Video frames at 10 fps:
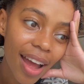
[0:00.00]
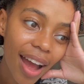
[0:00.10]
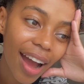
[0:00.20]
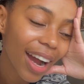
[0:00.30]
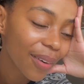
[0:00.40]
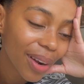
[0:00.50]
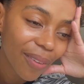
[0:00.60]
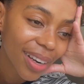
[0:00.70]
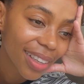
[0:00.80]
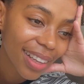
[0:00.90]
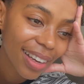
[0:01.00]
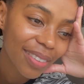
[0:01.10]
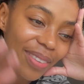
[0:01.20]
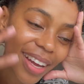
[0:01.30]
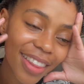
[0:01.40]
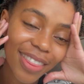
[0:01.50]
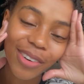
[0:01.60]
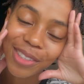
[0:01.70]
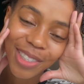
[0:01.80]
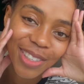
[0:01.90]
how I wanted like my
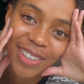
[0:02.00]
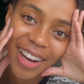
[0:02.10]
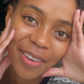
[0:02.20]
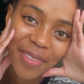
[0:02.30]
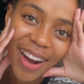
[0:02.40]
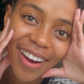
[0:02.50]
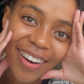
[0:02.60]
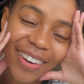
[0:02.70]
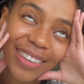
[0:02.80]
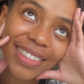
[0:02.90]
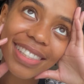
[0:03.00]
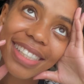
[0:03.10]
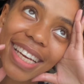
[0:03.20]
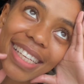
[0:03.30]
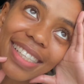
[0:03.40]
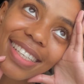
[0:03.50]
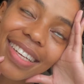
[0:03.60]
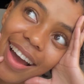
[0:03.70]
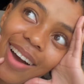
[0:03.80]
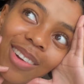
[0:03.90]
thoughts to come out and
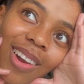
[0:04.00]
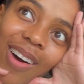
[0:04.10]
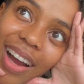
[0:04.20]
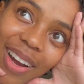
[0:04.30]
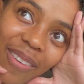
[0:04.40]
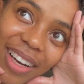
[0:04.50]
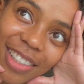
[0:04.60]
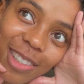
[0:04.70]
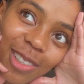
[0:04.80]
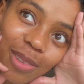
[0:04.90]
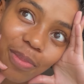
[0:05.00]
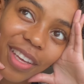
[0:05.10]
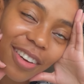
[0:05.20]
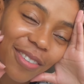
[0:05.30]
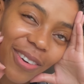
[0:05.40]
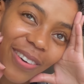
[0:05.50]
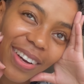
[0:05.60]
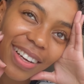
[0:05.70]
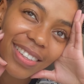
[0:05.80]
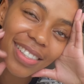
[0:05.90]
how long I wanted to speak for.
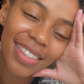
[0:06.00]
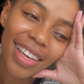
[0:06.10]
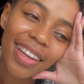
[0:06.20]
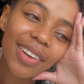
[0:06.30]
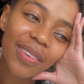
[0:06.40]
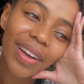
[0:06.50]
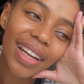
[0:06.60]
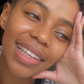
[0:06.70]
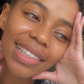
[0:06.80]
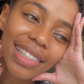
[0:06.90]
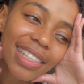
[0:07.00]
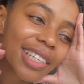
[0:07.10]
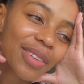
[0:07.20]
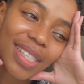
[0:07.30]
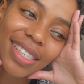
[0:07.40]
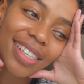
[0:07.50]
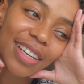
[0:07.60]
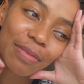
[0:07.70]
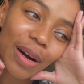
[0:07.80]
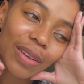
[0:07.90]
And I was just getting really nitty gritty
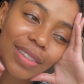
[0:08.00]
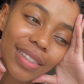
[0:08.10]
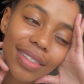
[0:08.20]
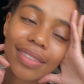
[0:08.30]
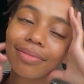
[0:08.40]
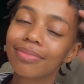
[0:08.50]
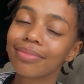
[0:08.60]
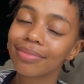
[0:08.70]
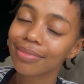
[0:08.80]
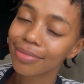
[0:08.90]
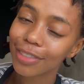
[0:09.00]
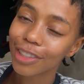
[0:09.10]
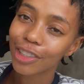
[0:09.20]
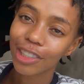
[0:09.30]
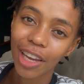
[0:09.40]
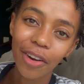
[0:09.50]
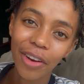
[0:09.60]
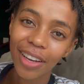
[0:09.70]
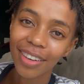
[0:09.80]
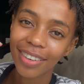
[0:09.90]
about
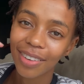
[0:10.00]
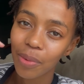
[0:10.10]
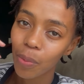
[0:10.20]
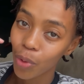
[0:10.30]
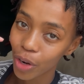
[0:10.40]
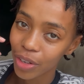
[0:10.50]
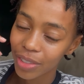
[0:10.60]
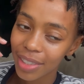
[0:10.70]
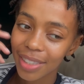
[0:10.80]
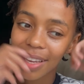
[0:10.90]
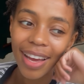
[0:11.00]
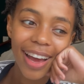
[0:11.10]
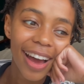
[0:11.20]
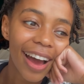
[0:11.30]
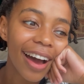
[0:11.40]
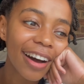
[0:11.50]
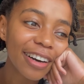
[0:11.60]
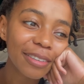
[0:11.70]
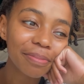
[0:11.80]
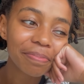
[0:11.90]
sharing words.
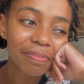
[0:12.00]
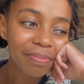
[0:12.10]
And